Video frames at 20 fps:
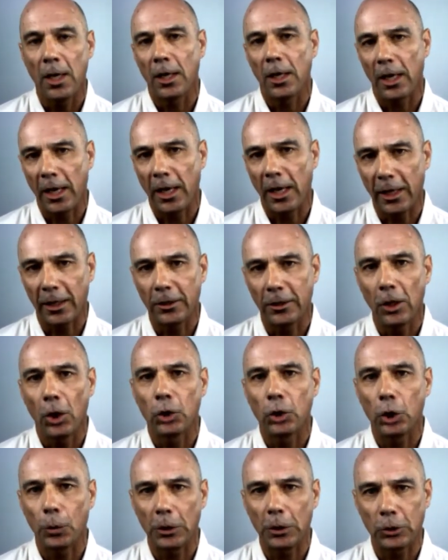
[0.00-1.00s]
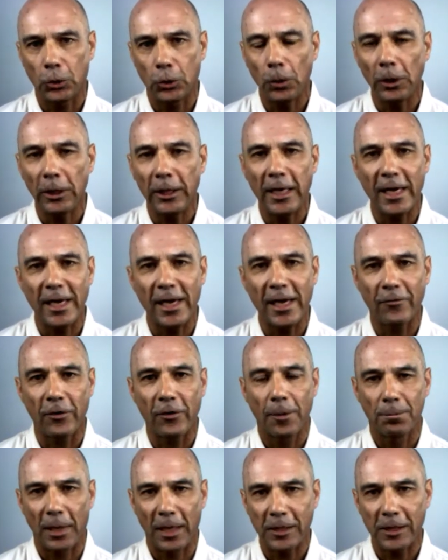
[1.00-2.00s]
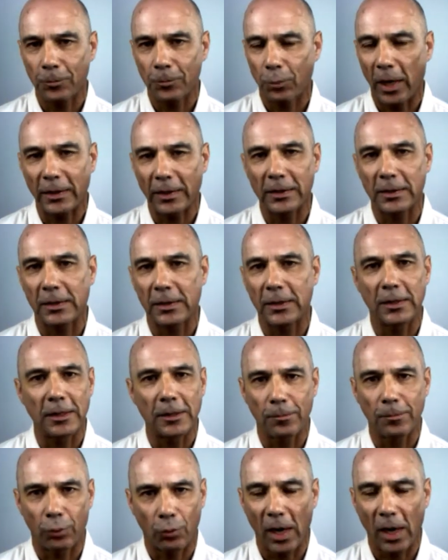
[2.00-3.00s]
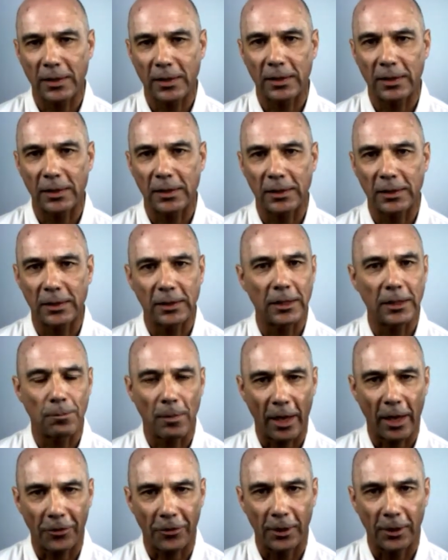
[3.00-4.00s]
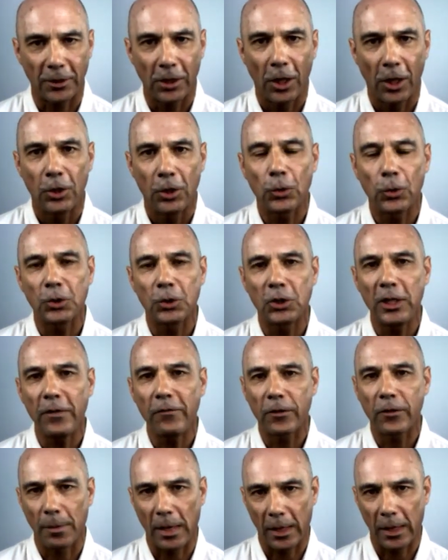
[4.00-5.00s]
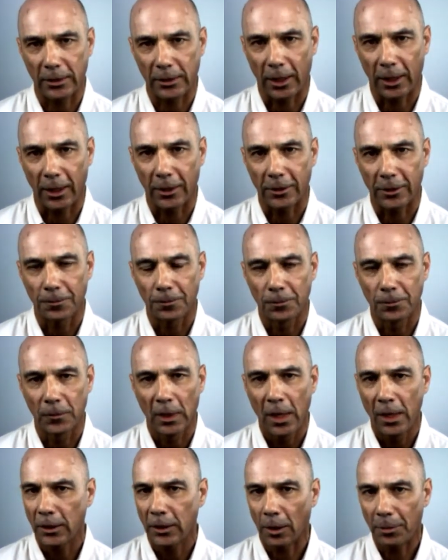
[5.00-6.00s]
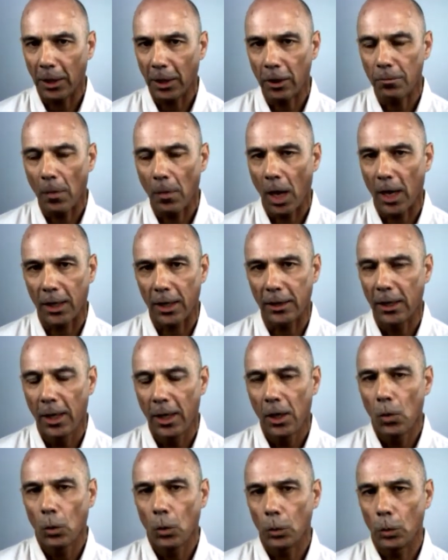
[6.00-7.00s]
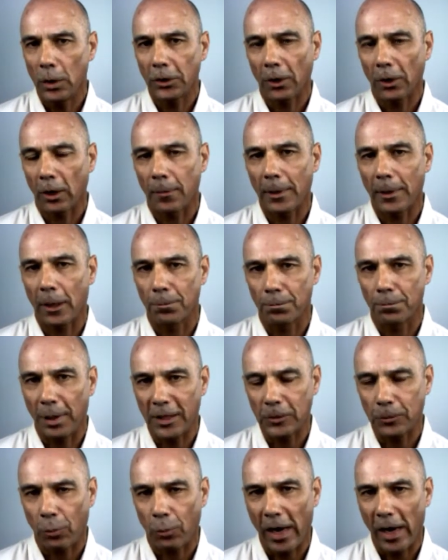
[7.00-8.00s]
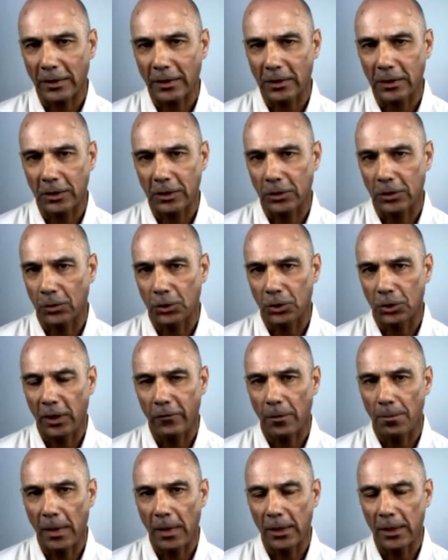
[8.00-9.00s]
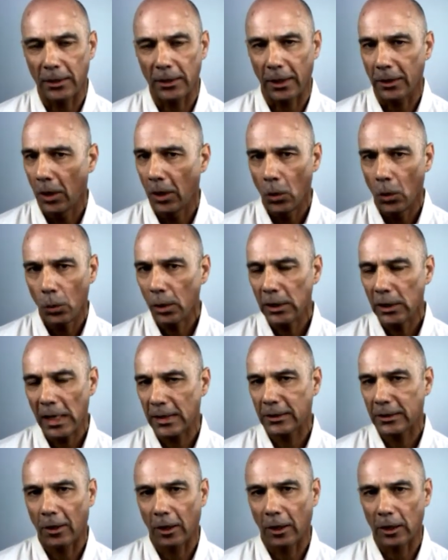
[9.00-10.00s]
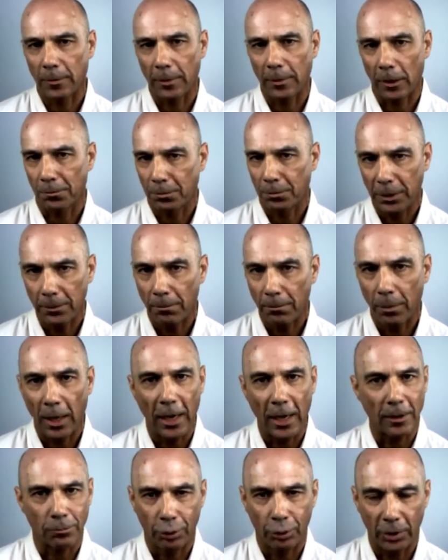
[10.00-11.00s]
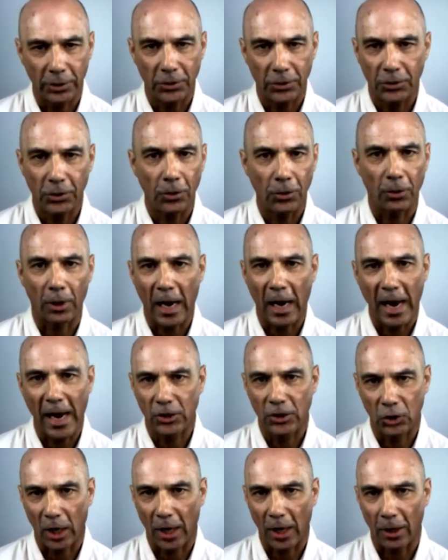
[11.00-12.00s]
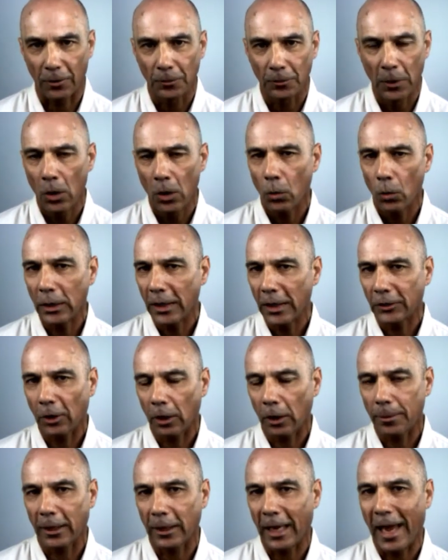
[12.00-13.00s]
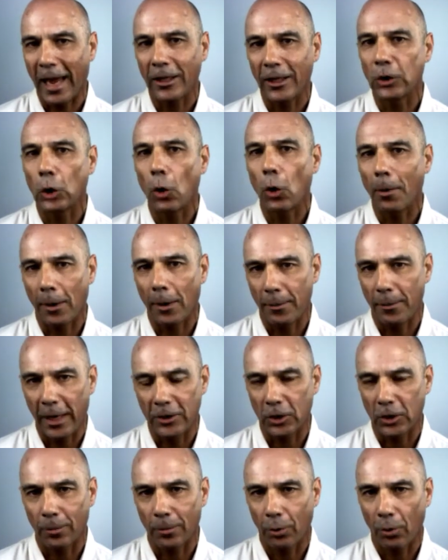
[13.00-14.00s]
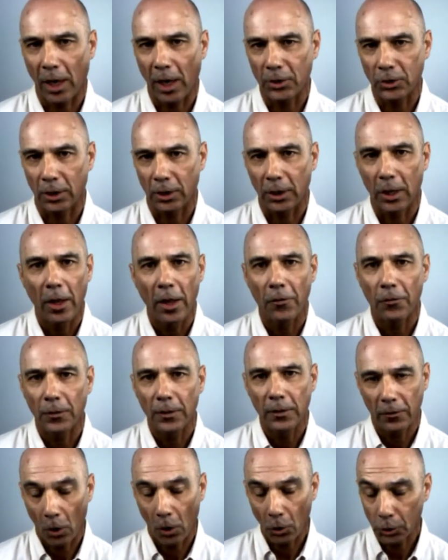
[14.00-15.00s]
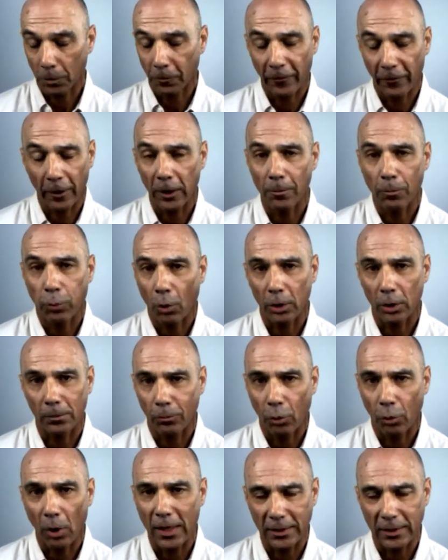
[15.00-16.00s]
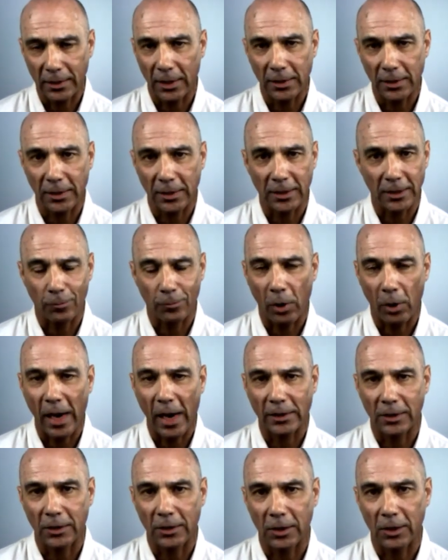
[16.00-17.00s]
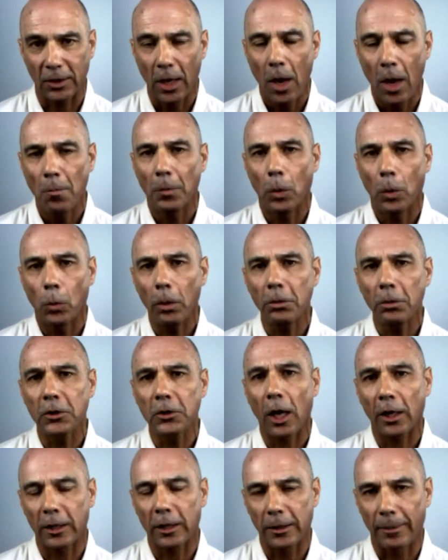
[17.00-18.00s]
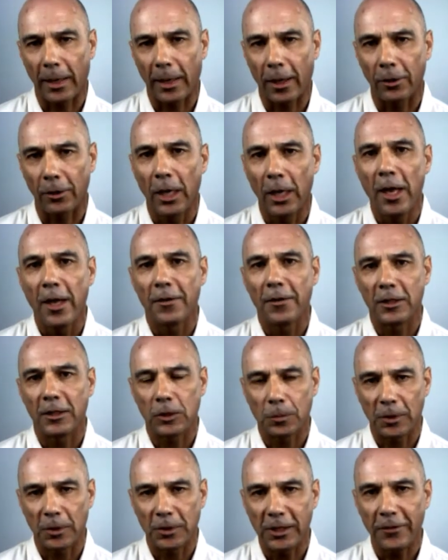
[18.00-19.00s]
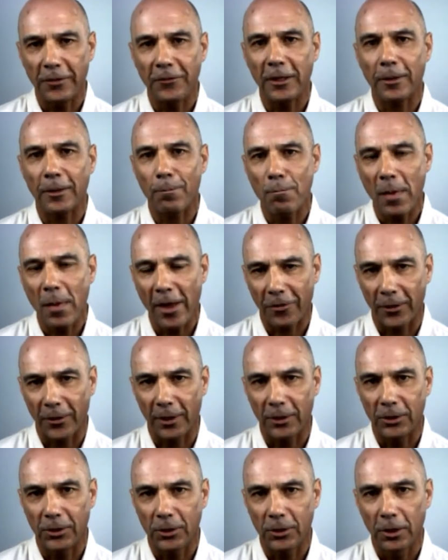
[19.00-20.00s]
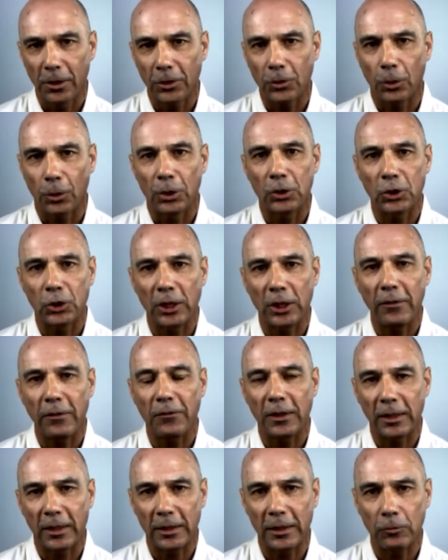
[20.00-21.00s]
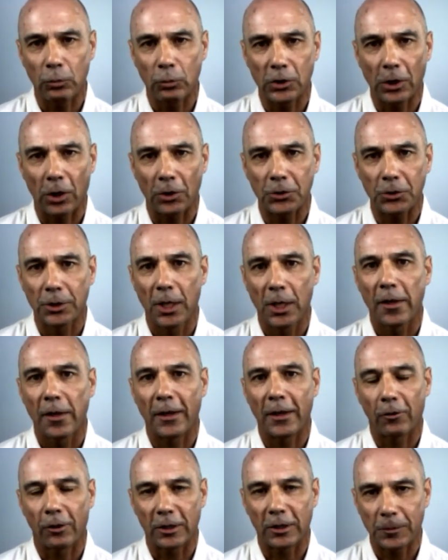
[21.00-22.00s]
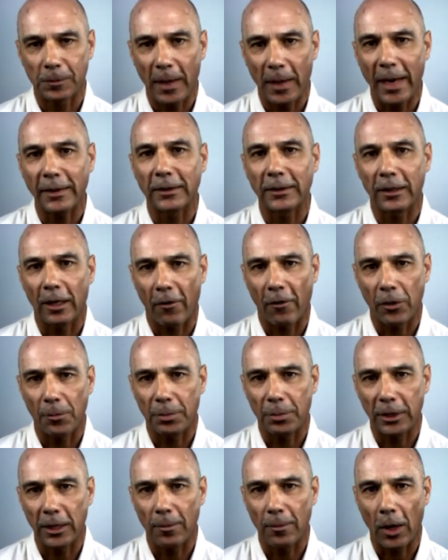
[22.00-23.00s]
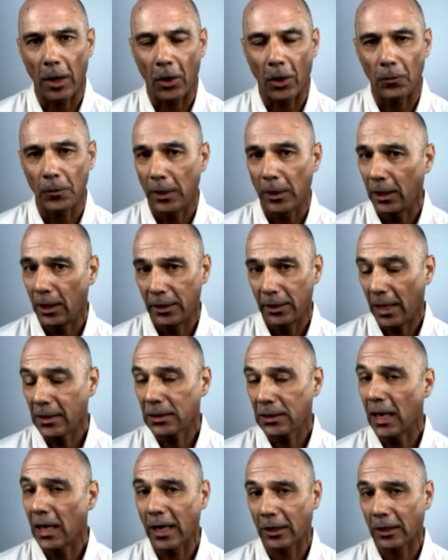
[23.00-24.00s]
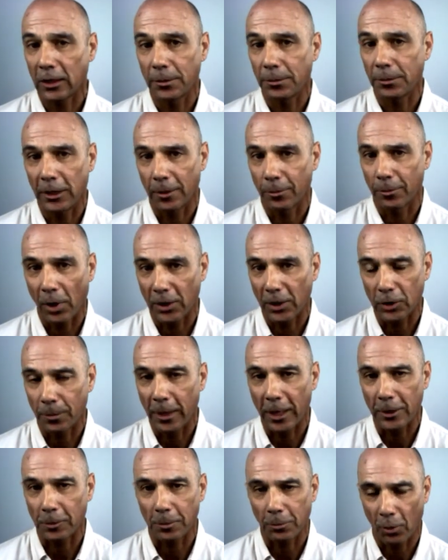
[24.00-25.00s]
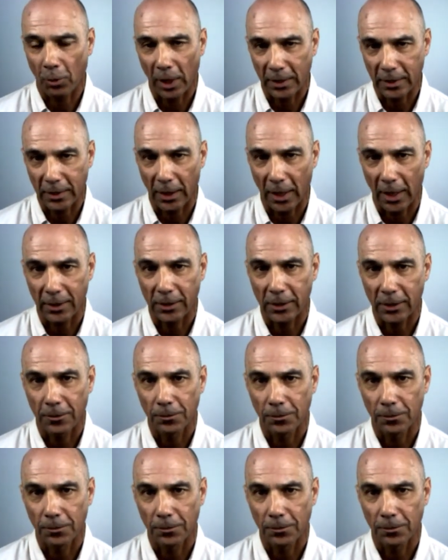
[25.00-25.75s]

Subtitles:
And do we truly have best practices and processes and methods to achieve the mandate? Now bear in mind, when we talk about best practices to achieve the mandate, we're not talking about PMBOK, Prince2, or Agile. We're not talking about how you go about managing a project. Those are very important processes and practices, but we're talking about the specific methods to achieve the end results that are expected of the PMO. And that's not going to be a project management process.